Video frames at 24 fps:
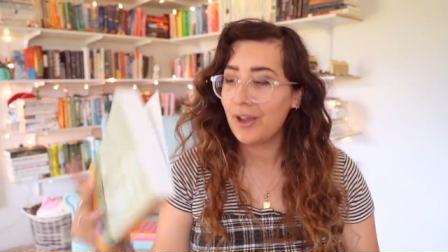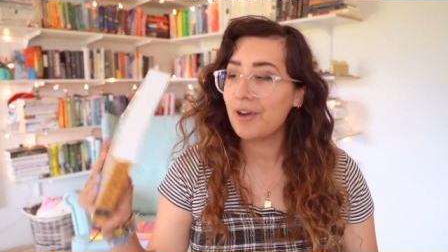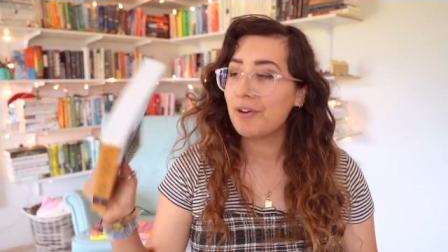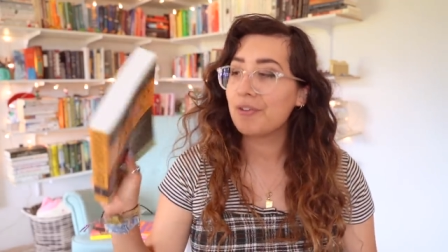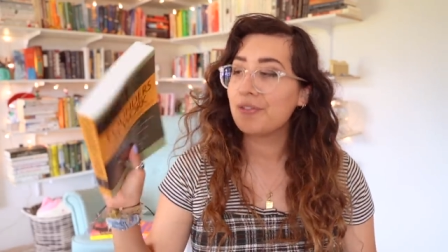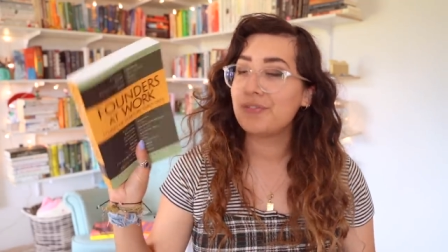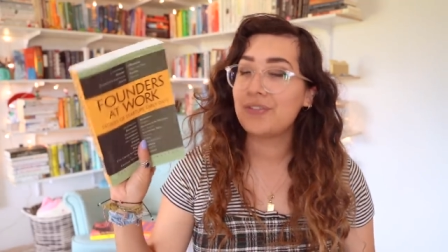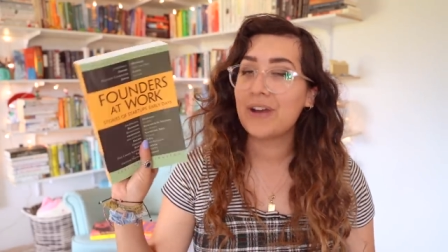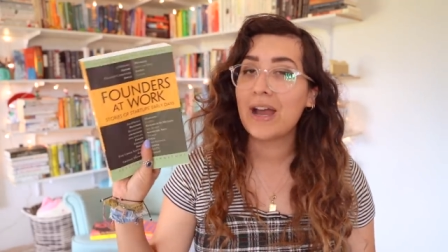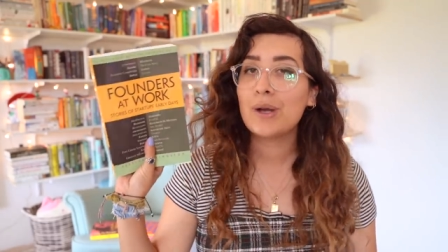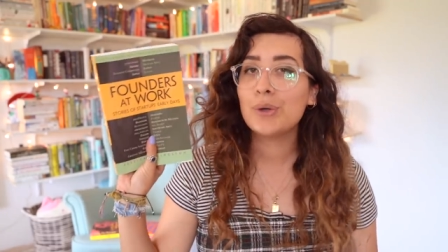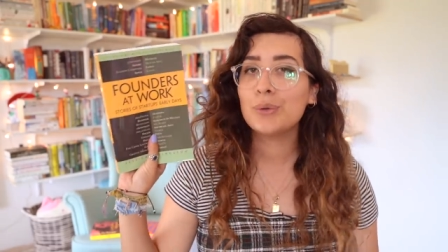
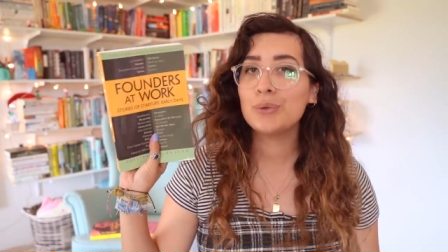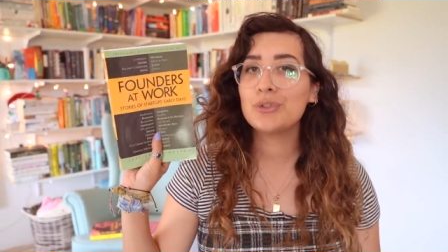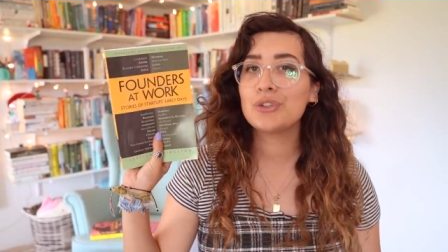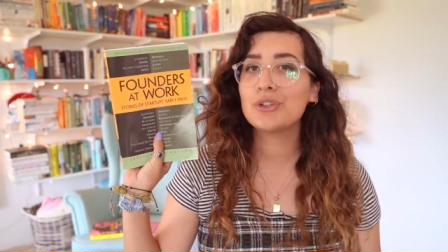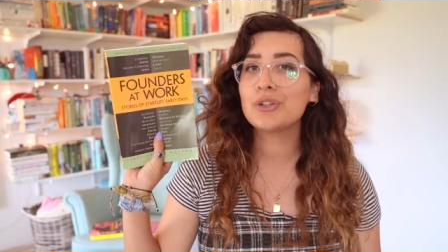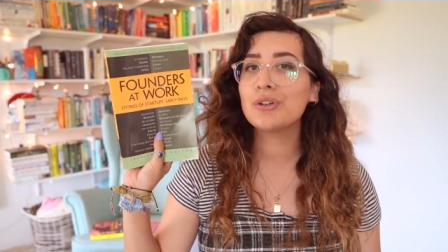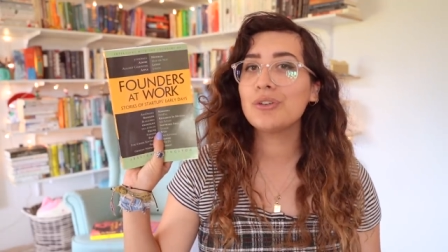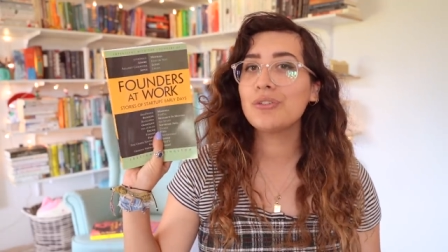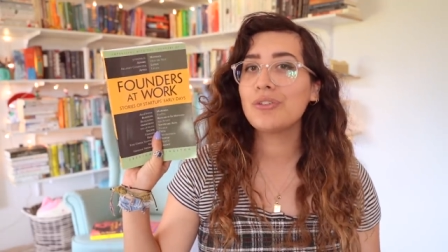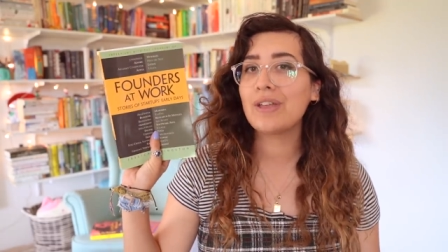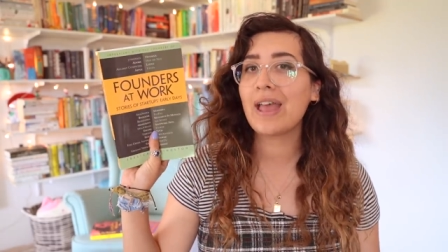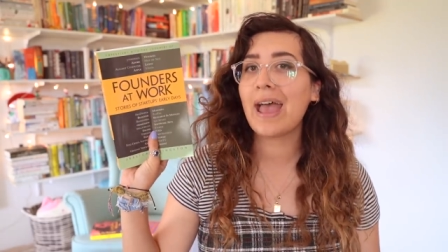
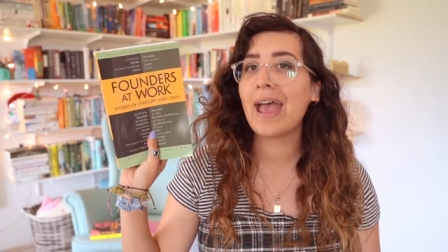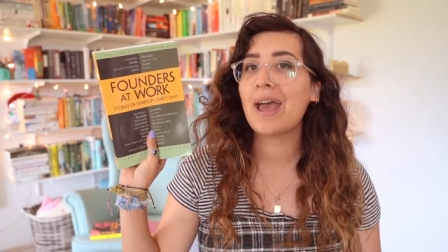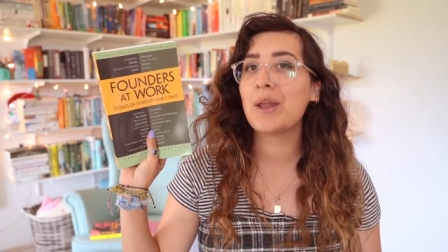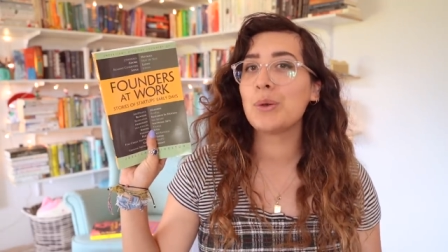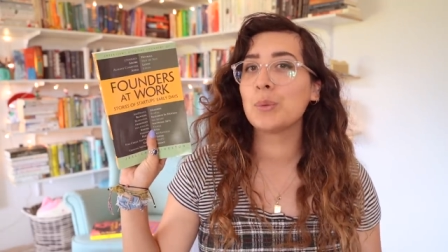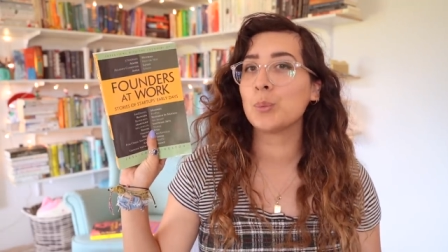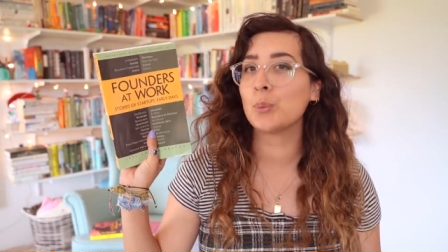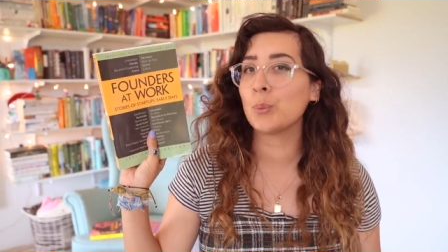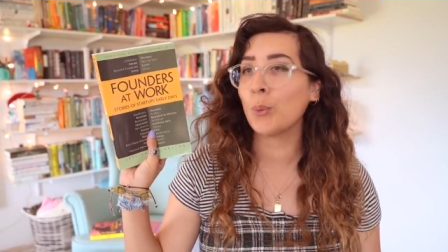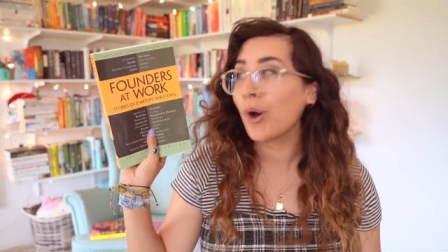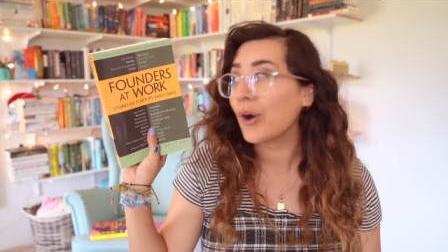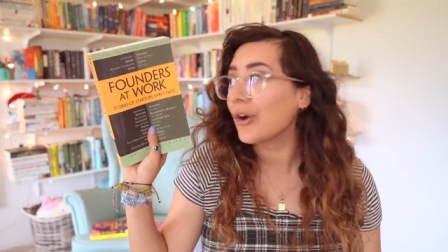Founders
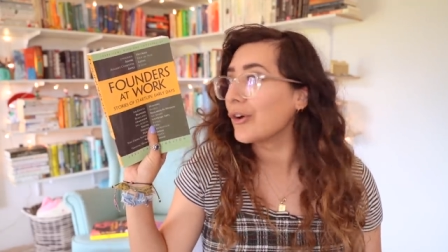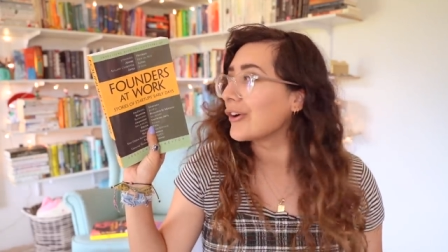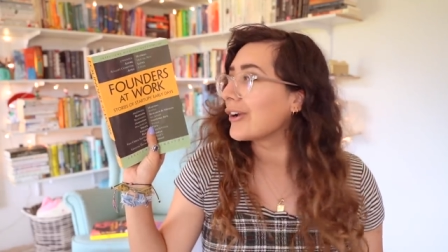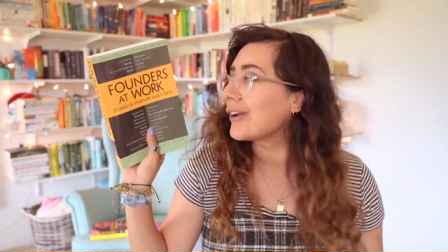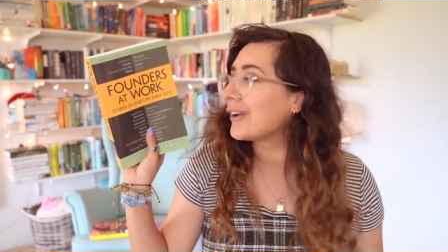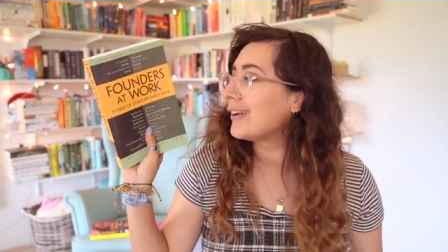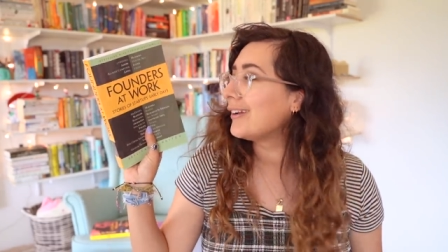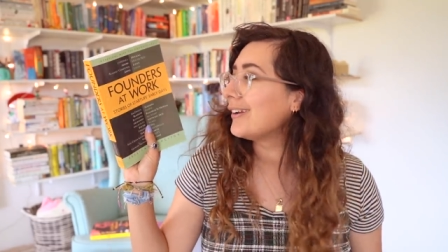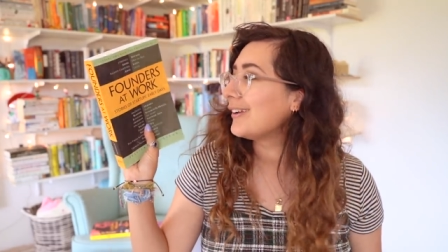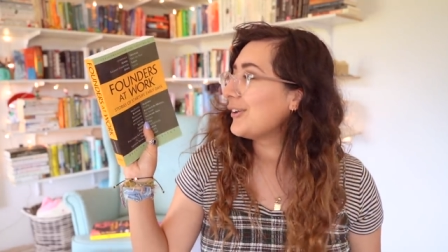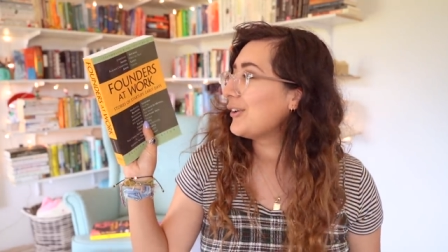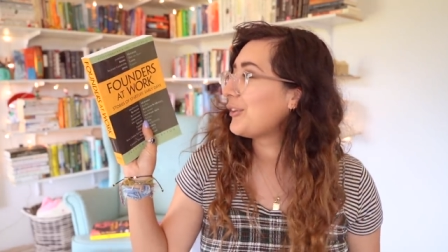at Work,